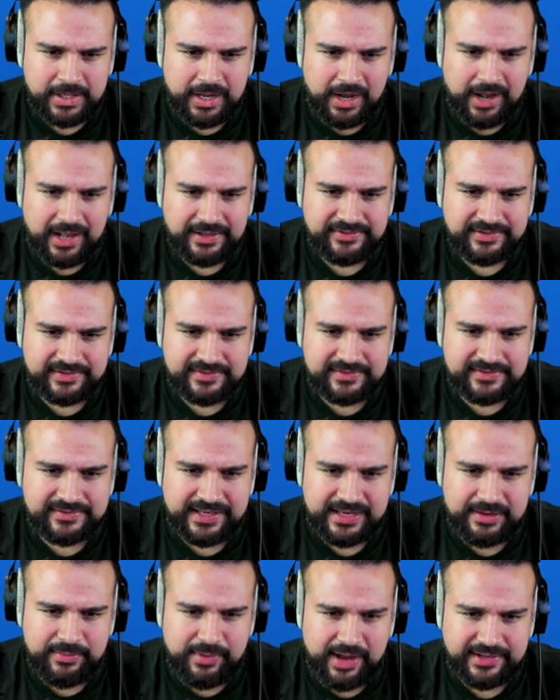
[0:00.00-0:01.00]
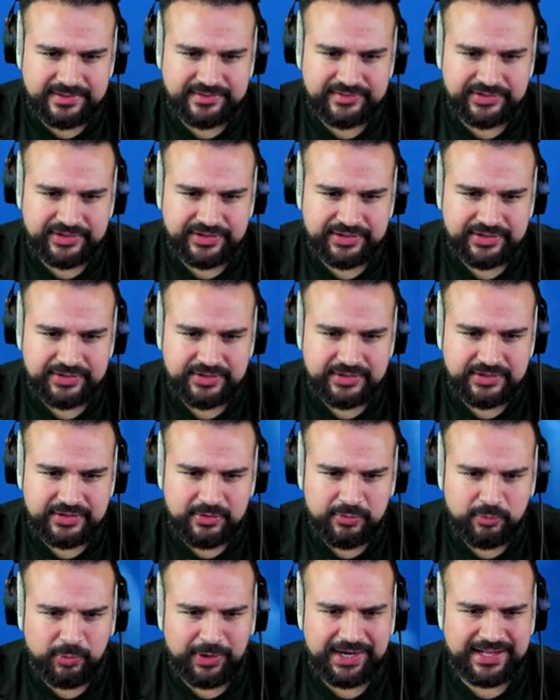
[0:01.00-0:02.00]
Oh, that's a sea monster.
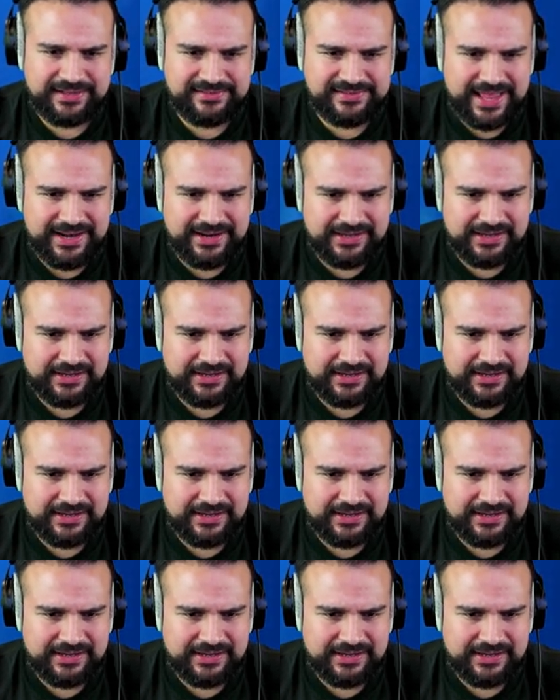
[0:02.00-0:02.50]
What is that?